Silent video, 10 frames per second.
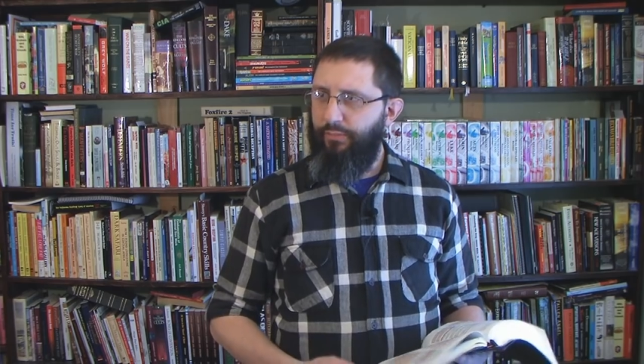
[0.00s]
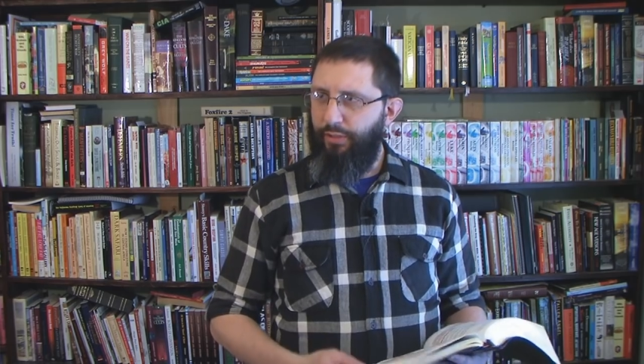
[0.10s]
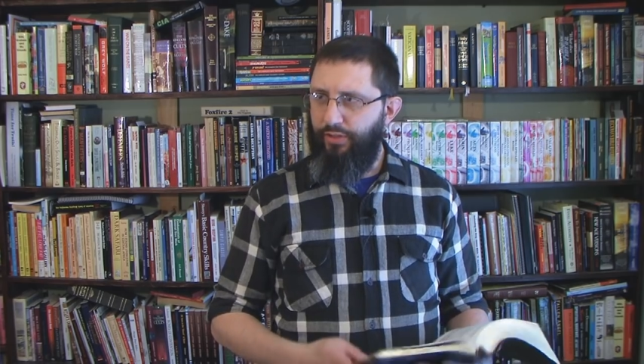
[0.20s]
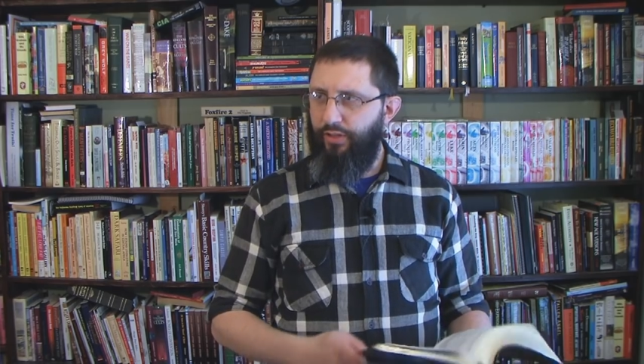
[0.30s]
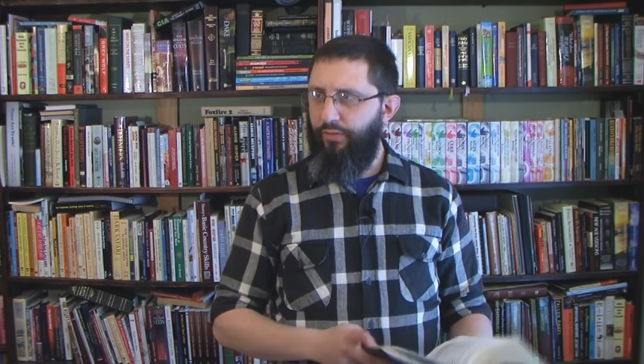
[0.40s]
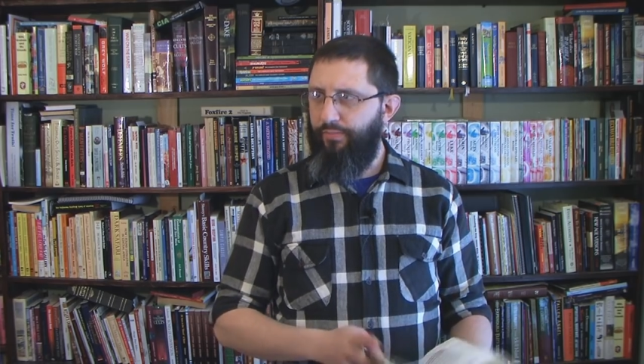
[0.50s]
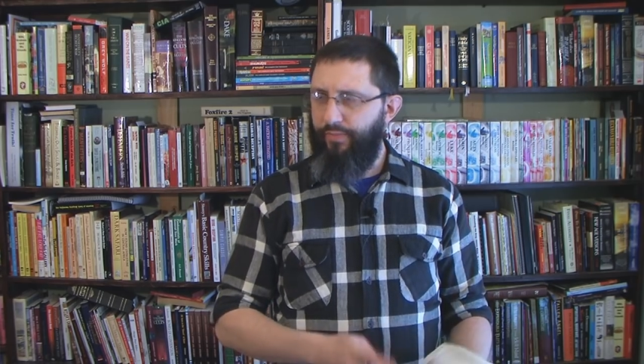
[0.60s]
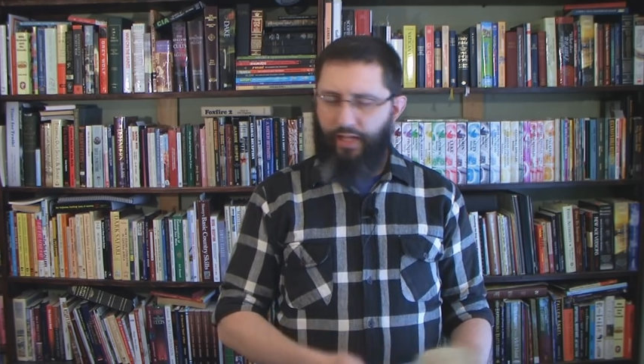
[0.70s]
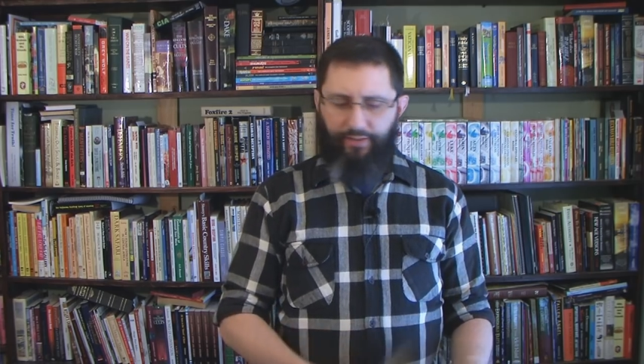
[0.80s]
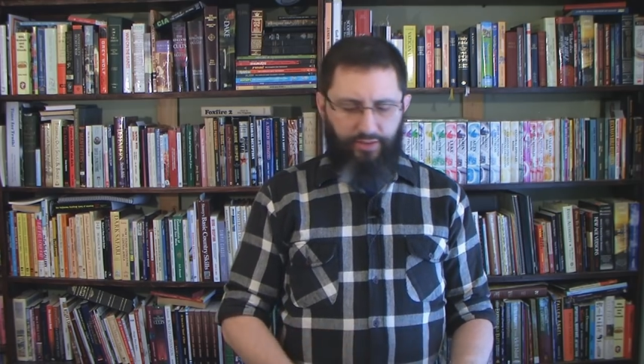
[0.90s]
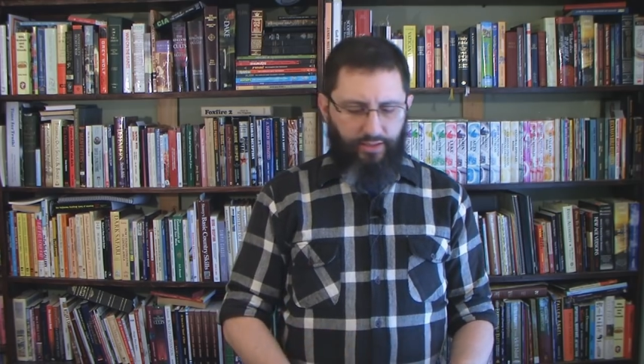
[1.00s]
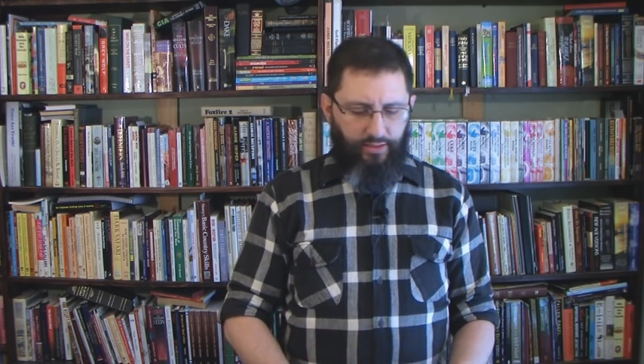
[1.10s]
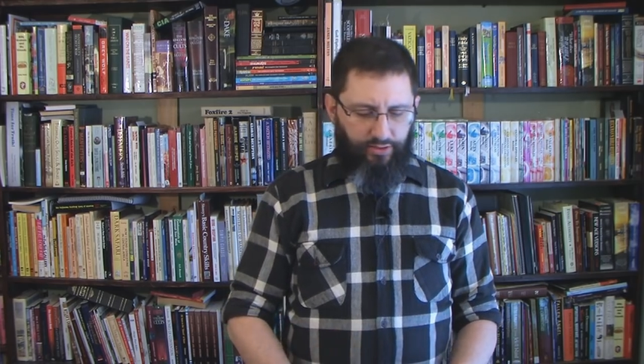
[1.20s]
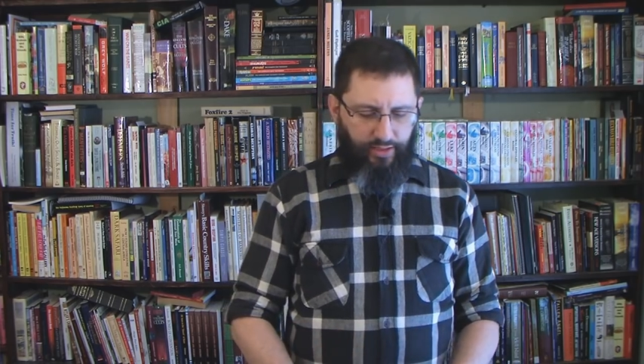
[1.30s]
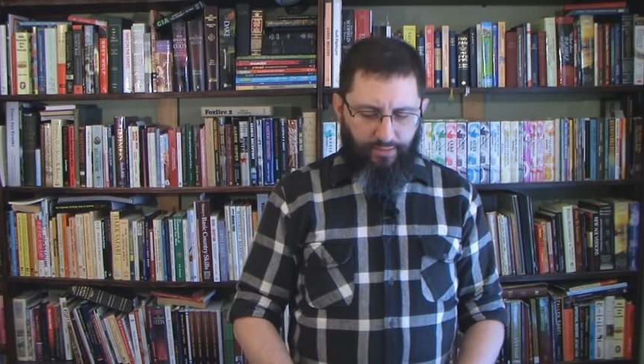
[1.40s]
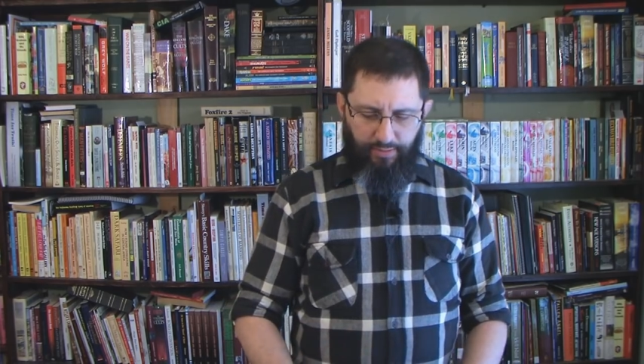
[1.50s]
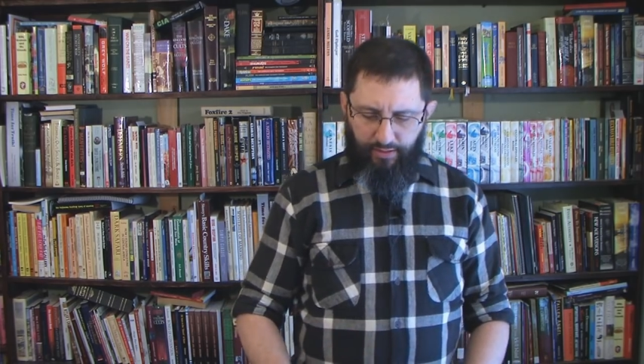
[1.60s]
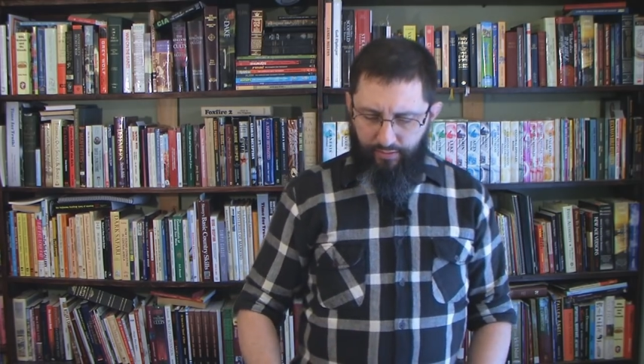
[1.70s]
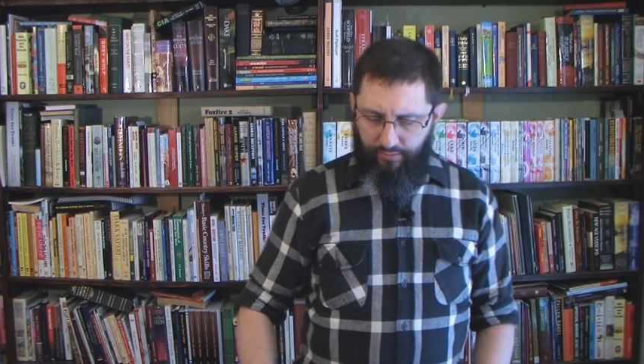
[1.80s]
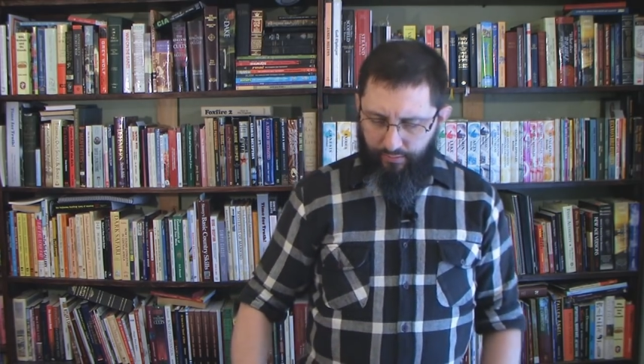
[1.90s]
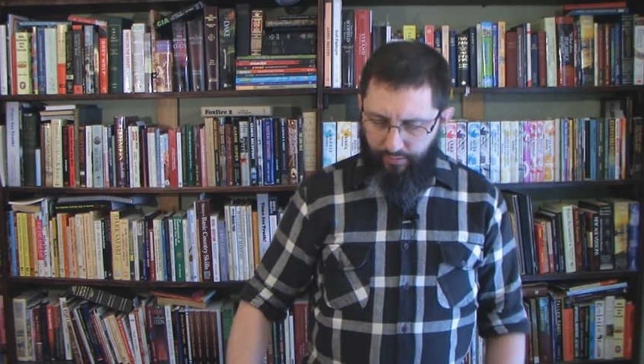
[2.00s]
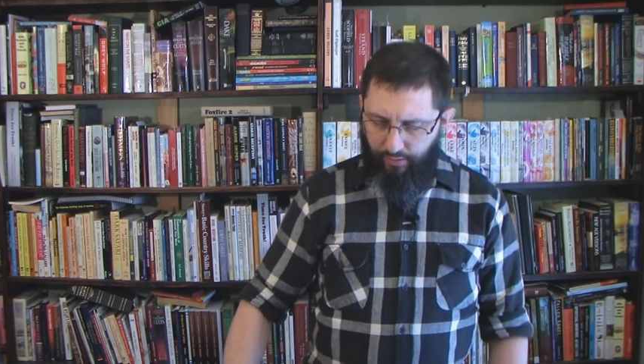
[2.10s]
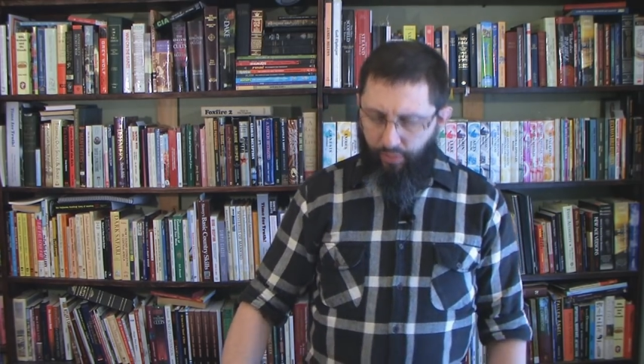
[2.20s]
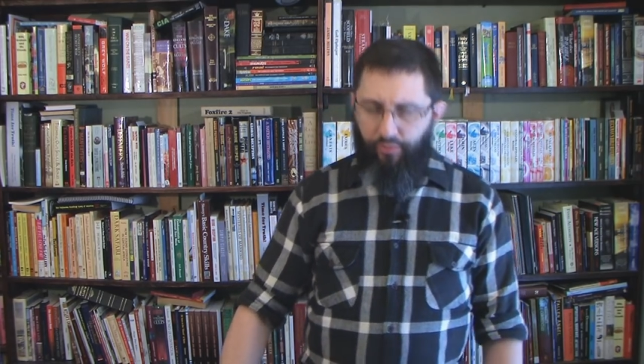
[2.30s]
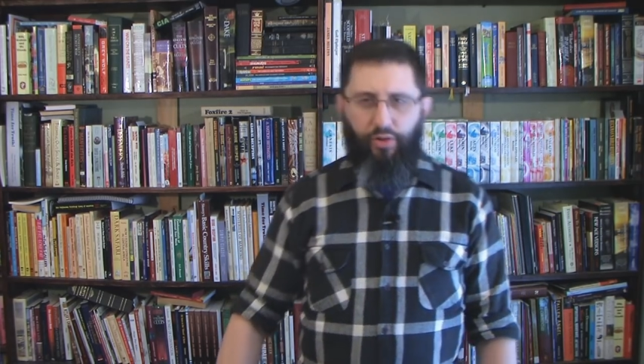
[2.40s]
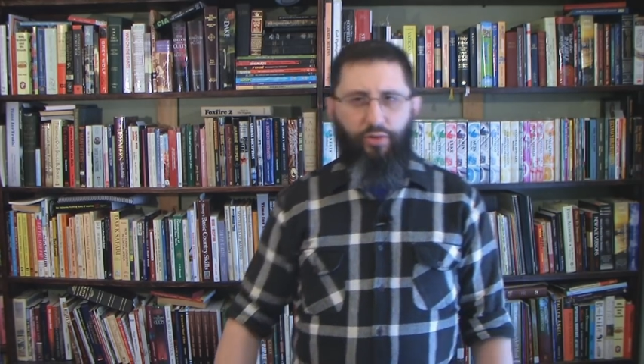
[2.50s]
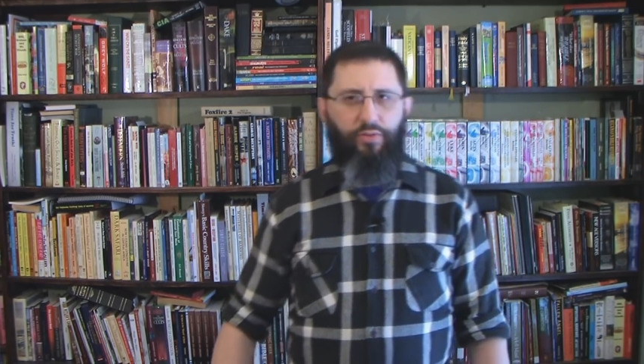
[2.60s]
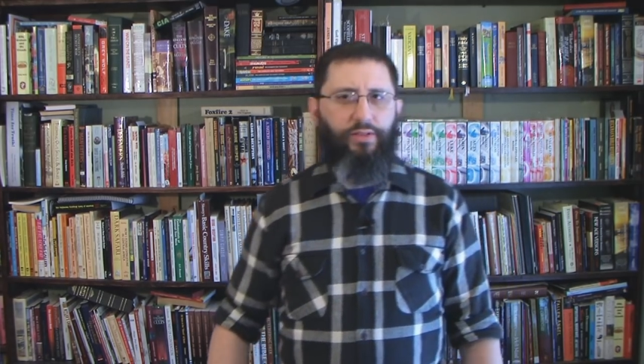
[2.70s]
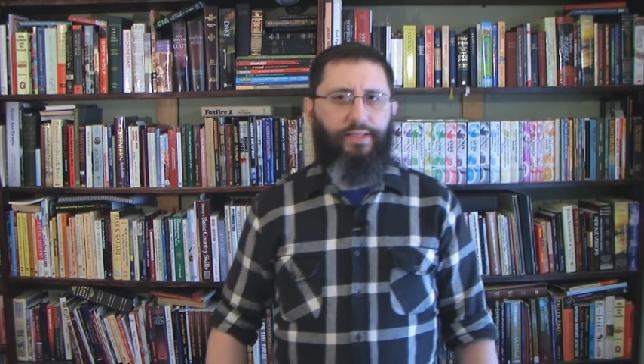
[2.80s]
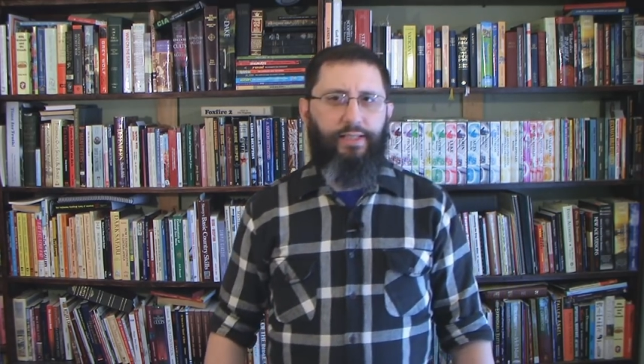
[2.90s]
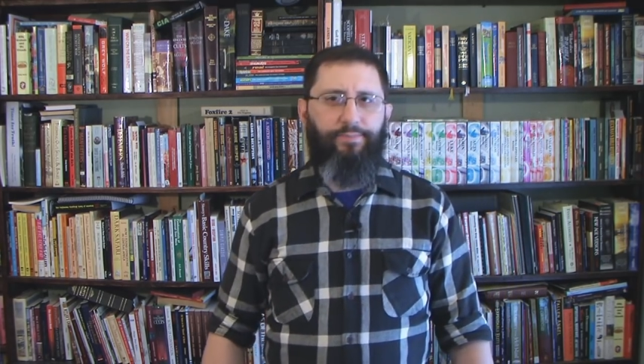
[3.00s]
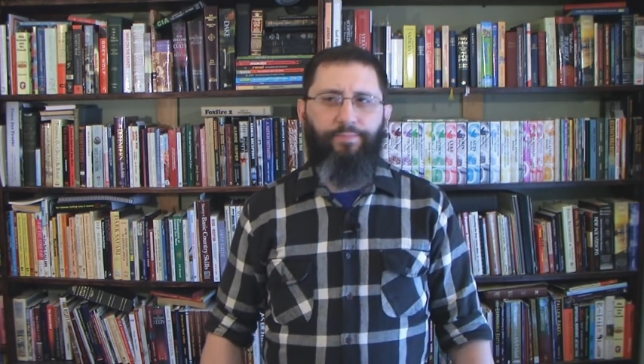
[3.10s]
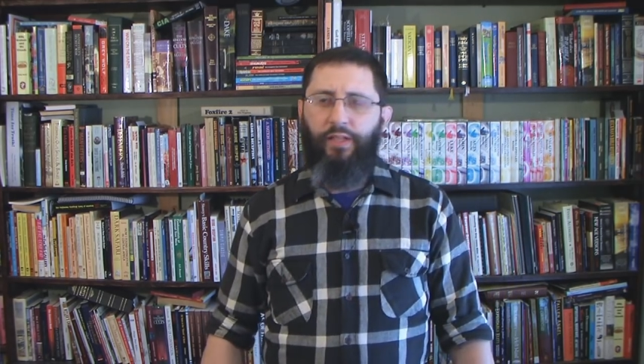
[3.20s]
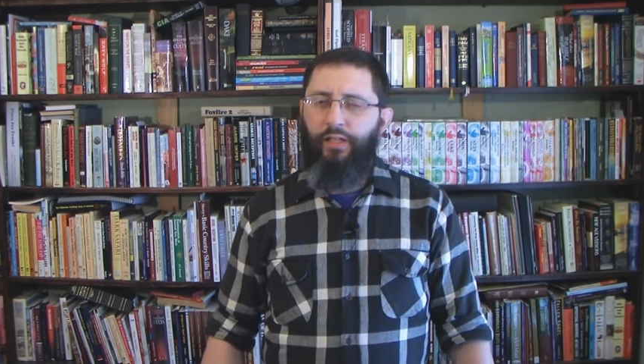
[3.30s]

But you know, I've seen this statement over and over again